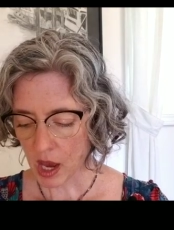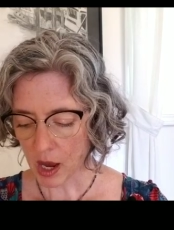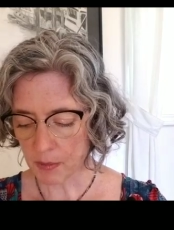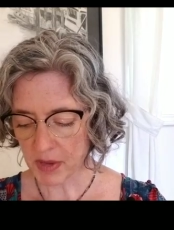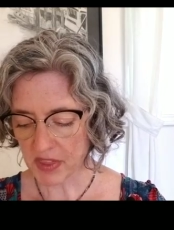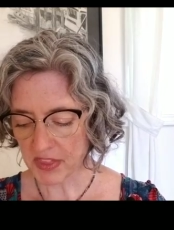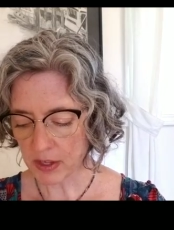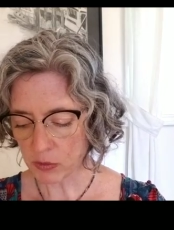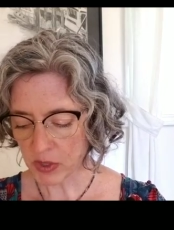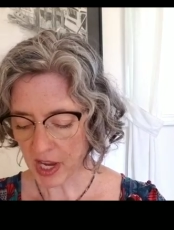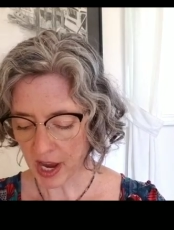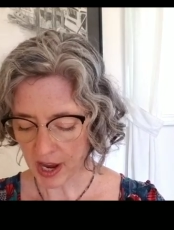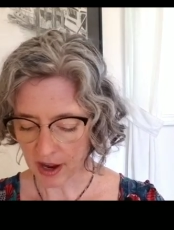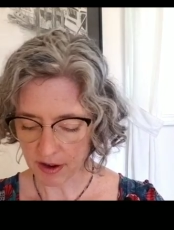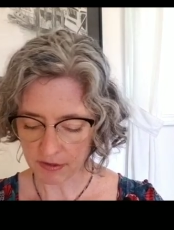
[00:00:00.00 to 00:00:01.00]
um, and then we
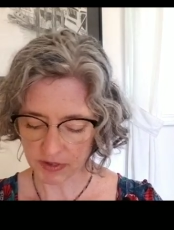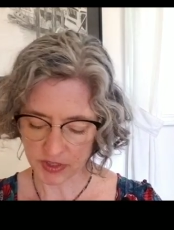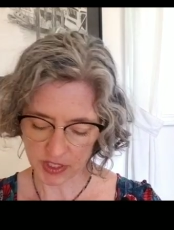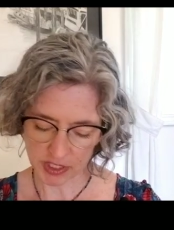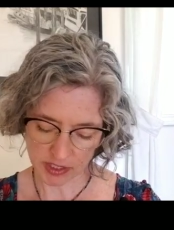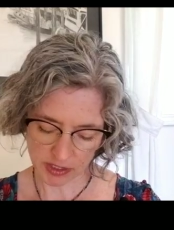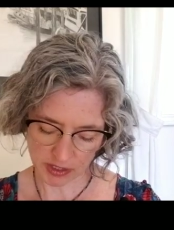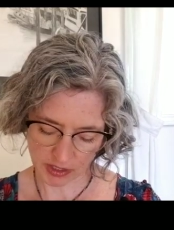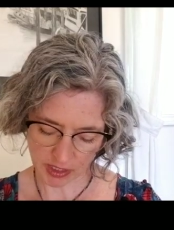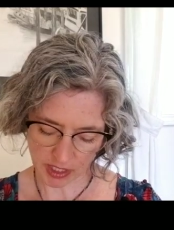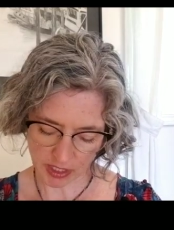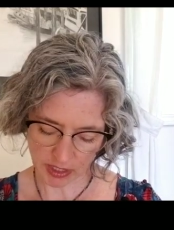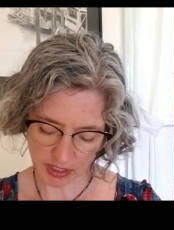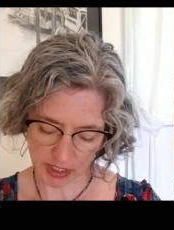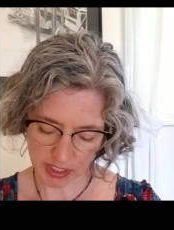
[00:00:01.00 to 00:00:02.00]
have this
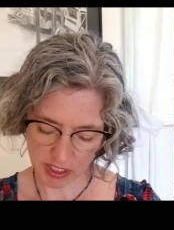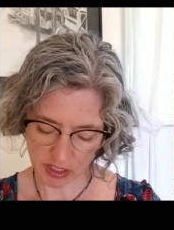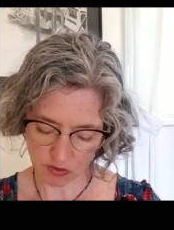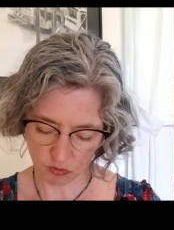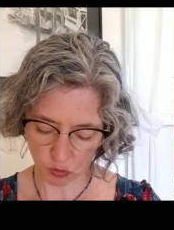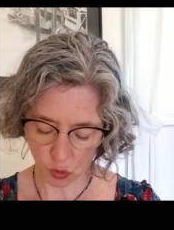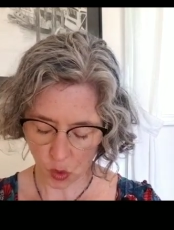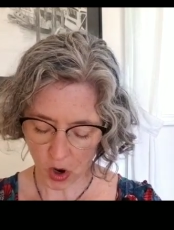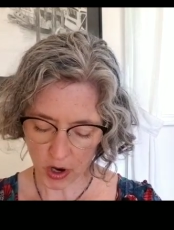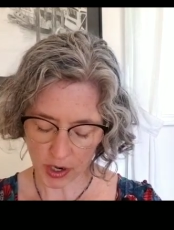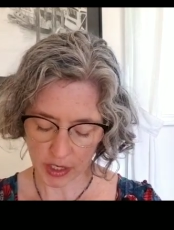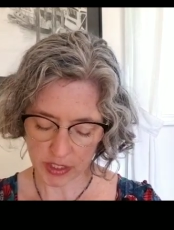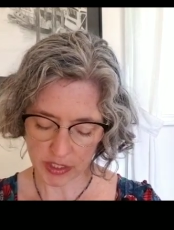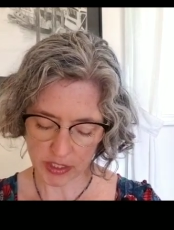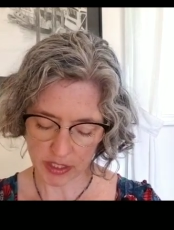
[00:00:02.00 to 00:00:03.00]
uh, King of
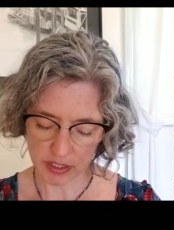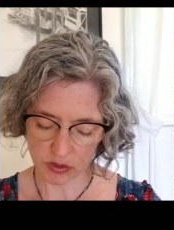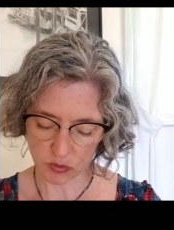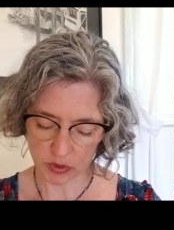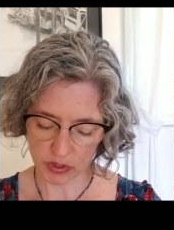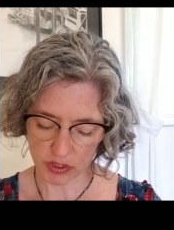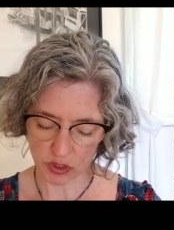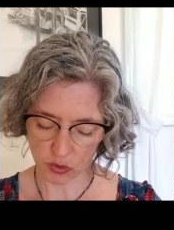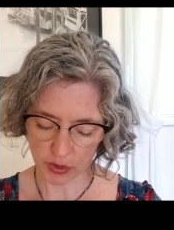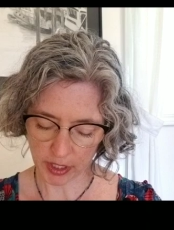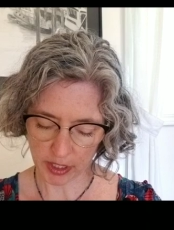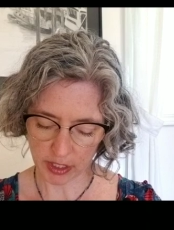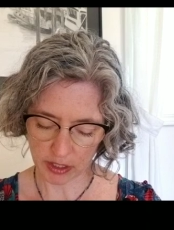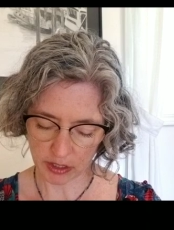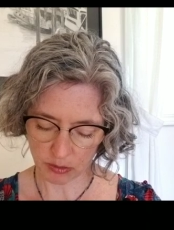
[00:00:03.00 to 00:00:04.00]
Wands is what's
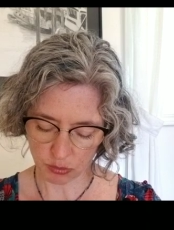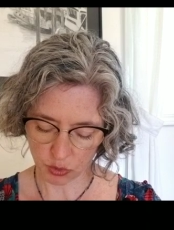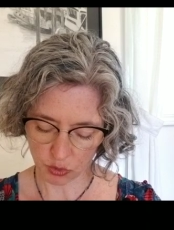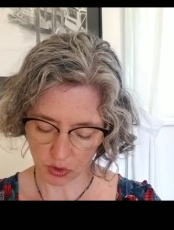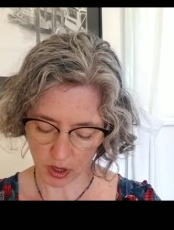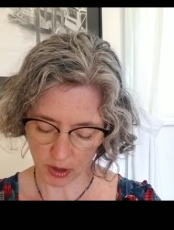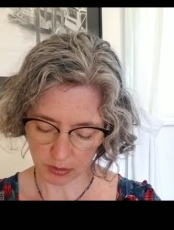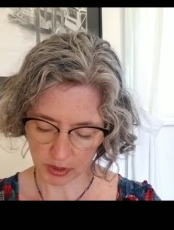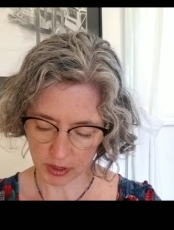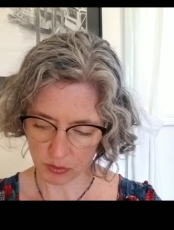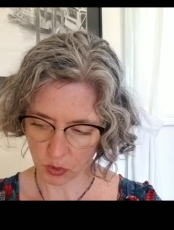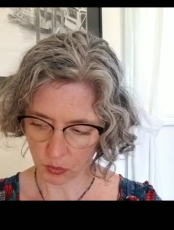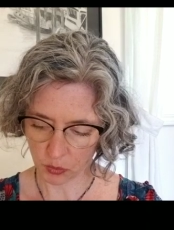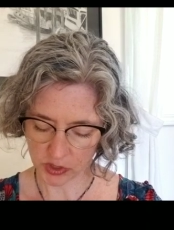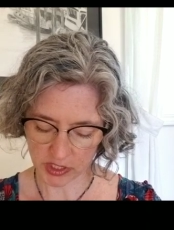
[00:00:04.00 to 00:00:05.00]
creating the problem
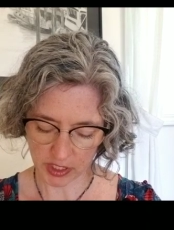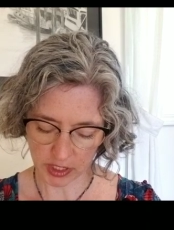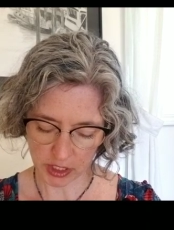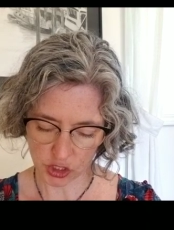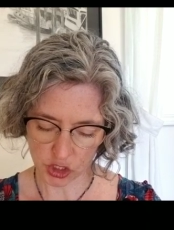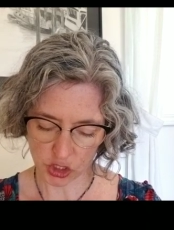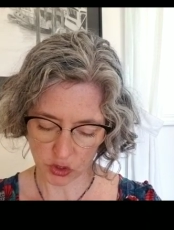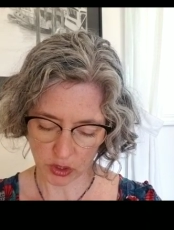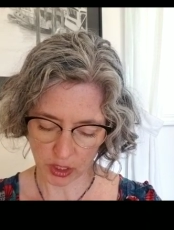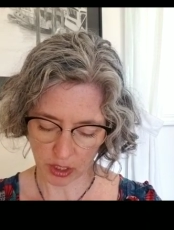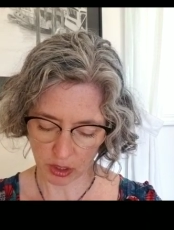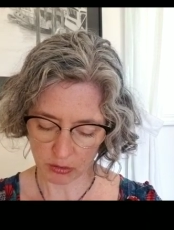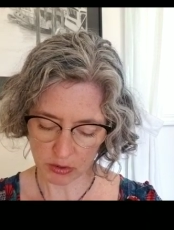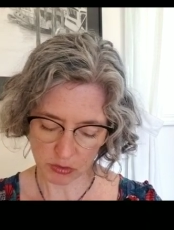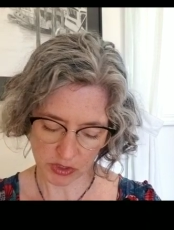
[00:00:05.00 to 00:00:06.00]
or what's at issue
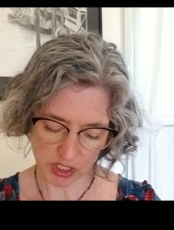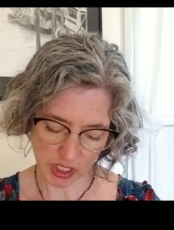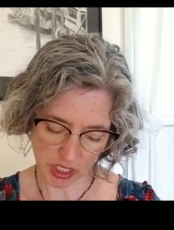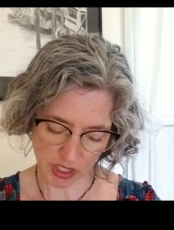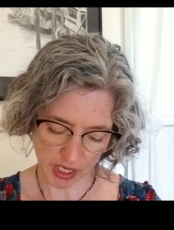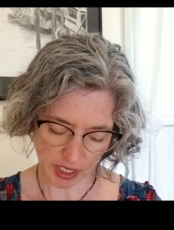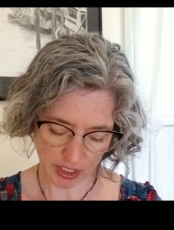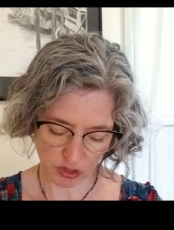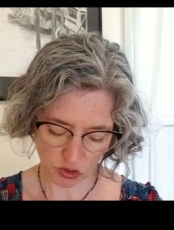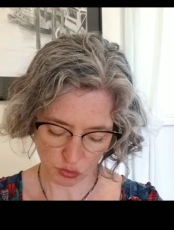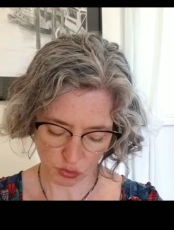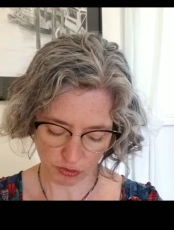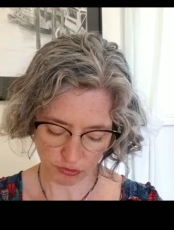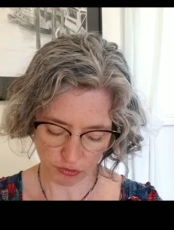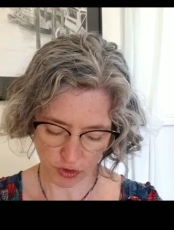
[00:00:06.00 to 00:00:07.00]
here, but we take that in the
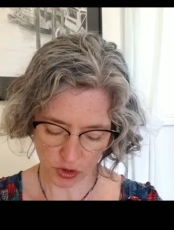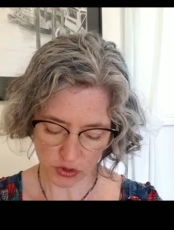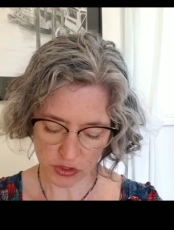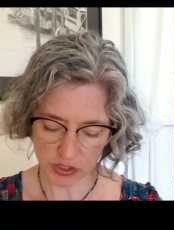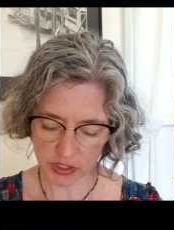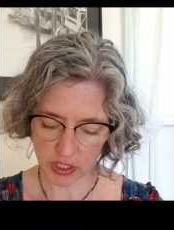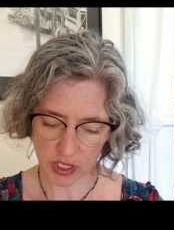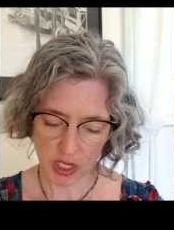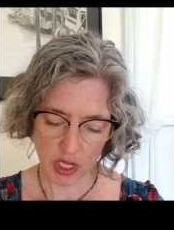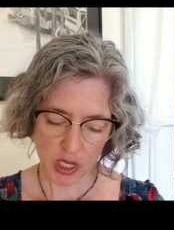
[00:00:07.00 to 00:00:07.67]
reverse.